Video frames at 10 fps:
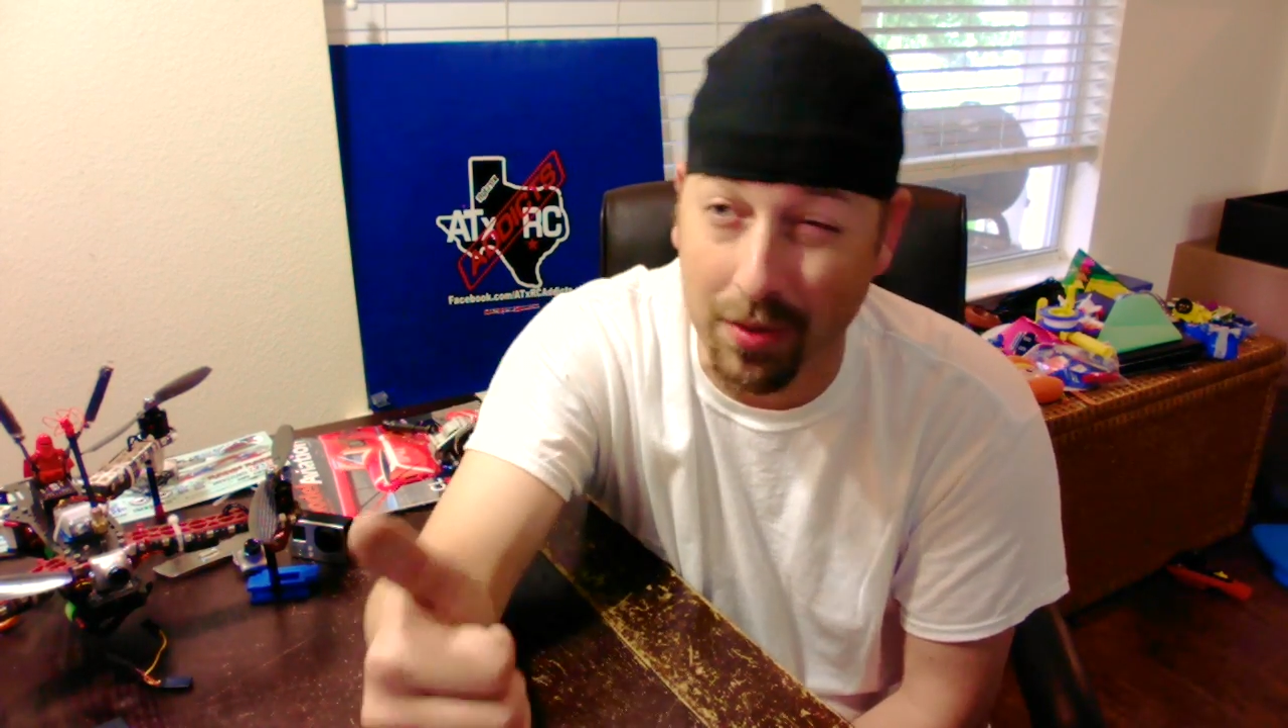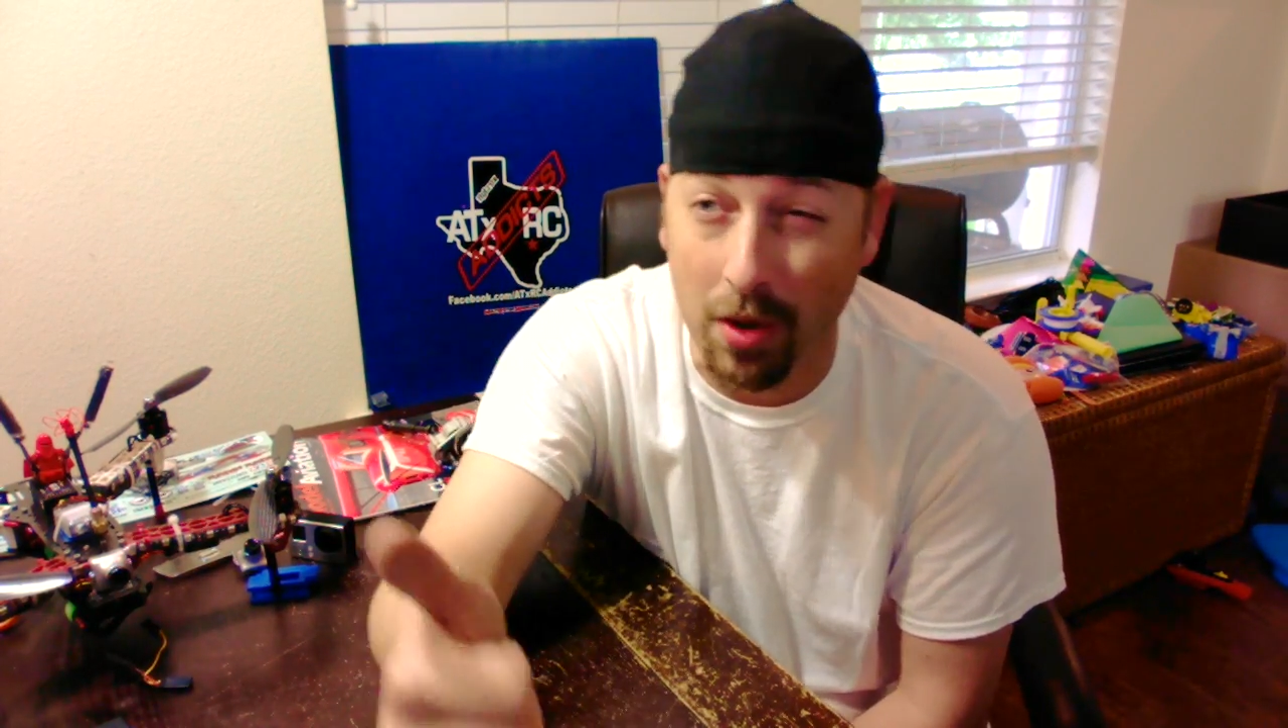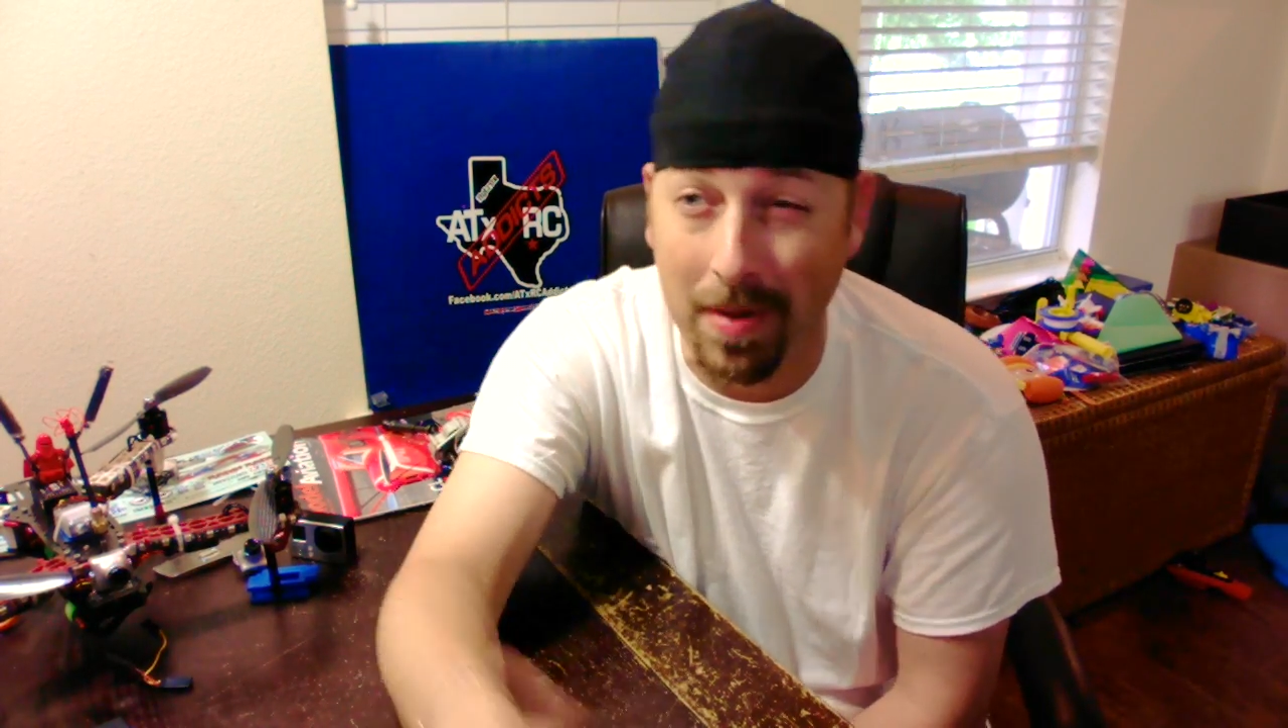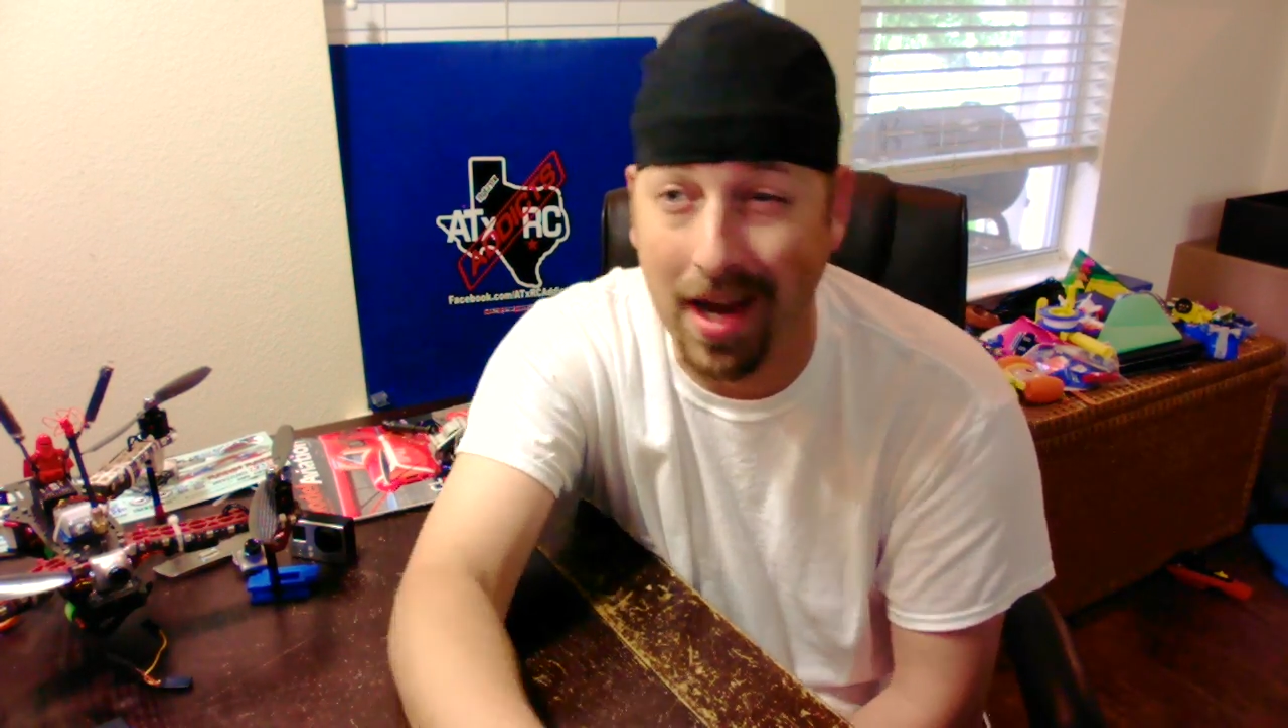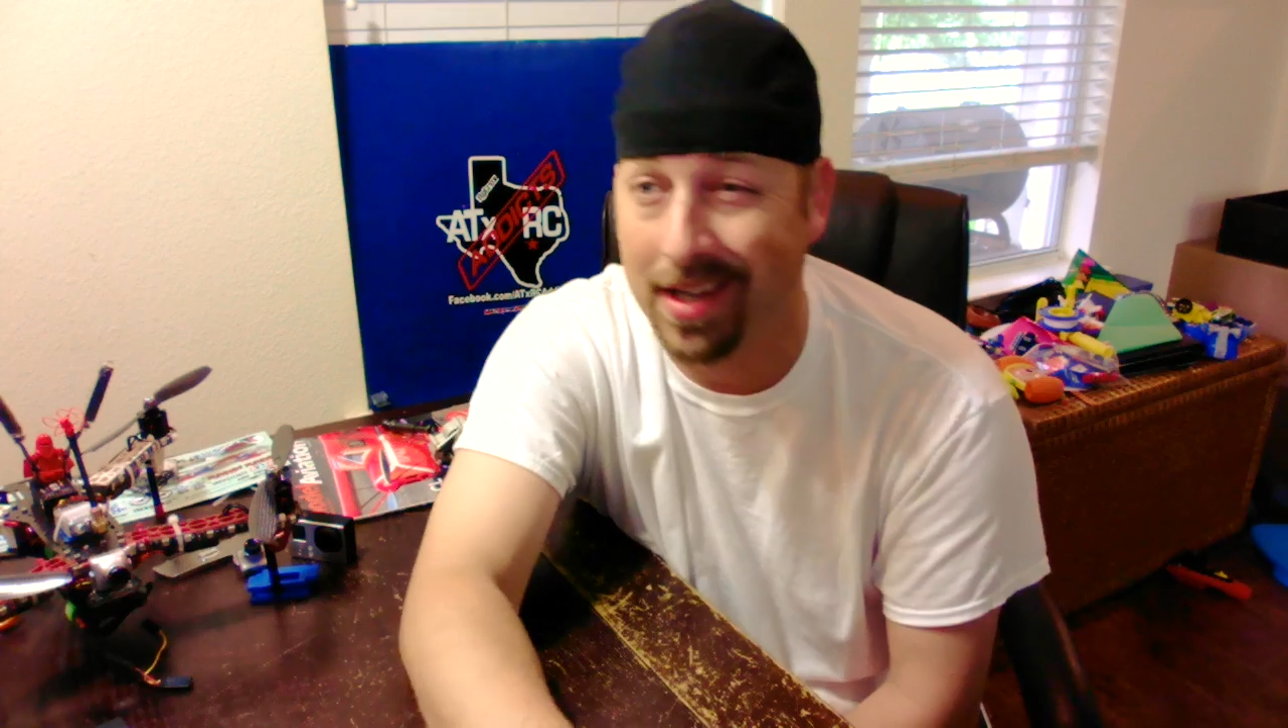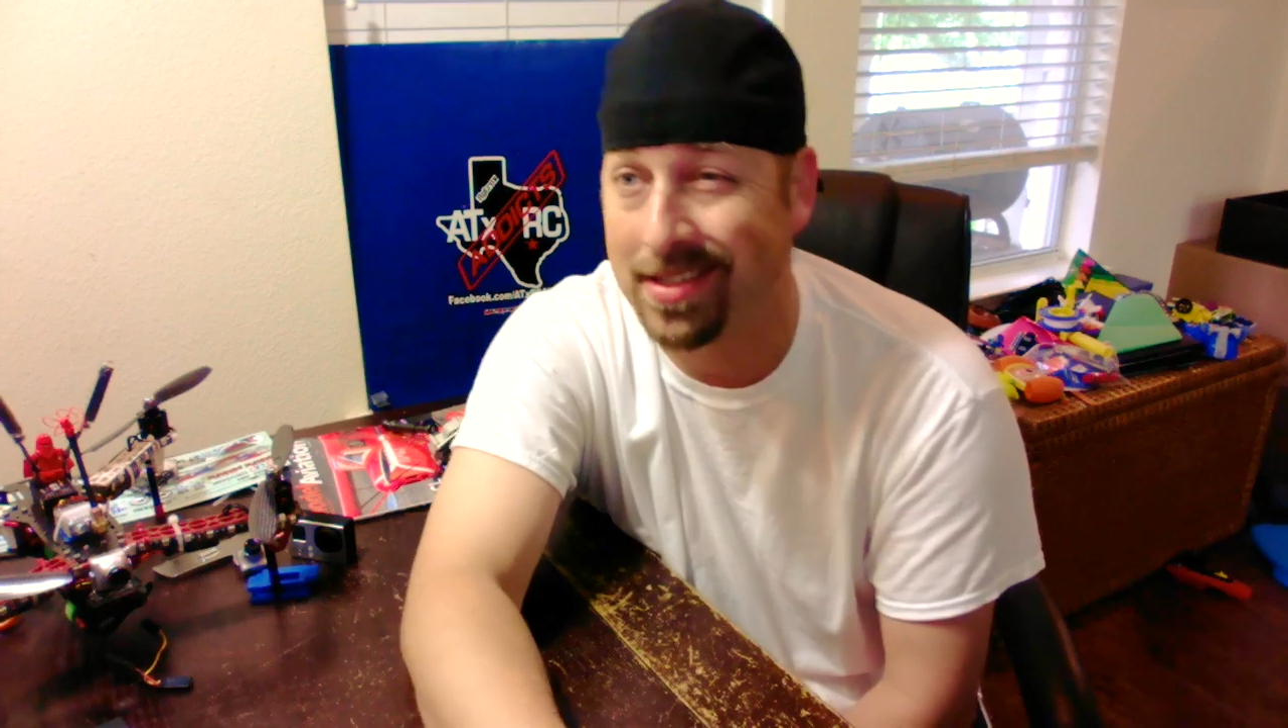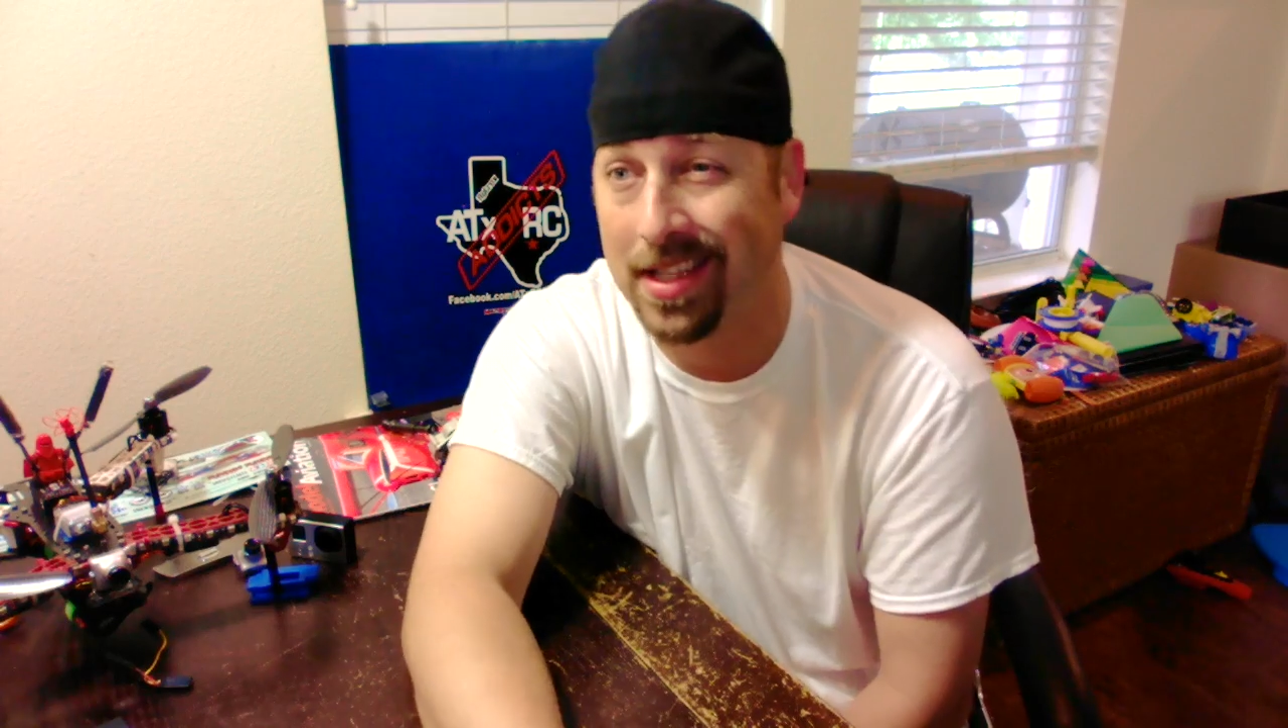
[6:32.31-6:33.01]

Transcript: Robotics,